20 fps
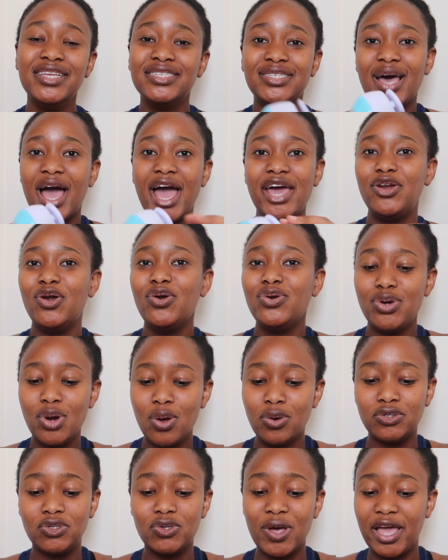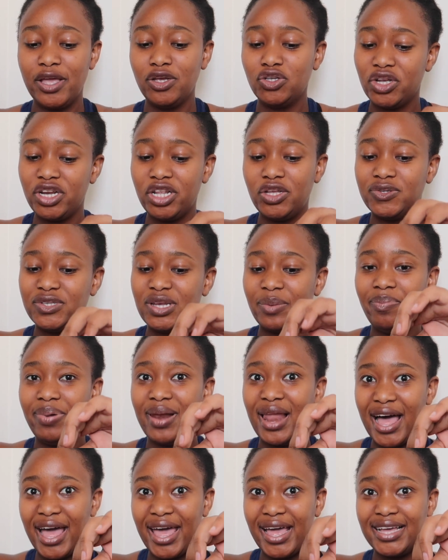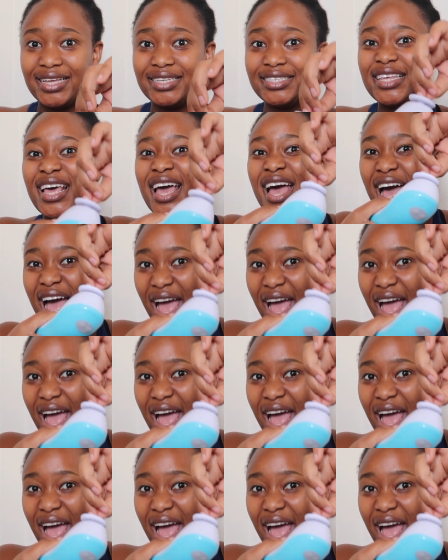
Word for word: so i don't know so i usually use a pliers